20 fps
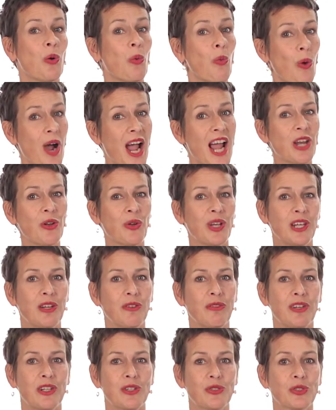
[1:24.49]
Why do
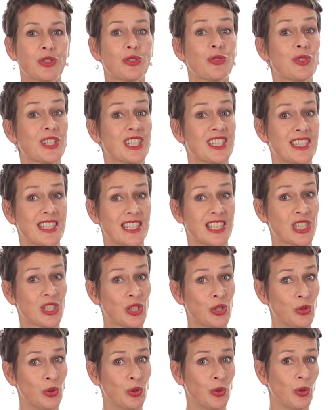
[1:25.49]
individuals resist
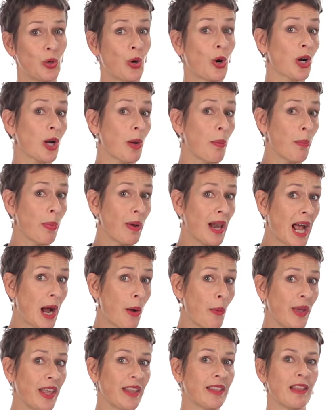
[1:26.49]
to or comply
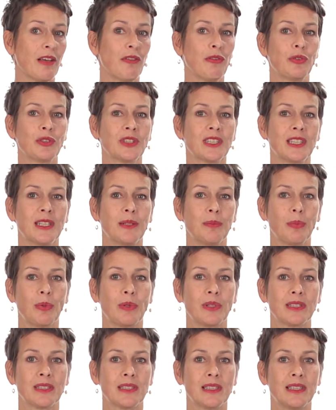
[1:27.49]
with diversity
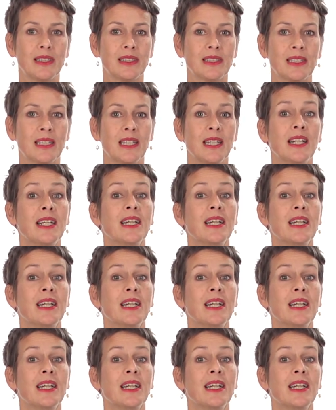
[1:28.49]
policies?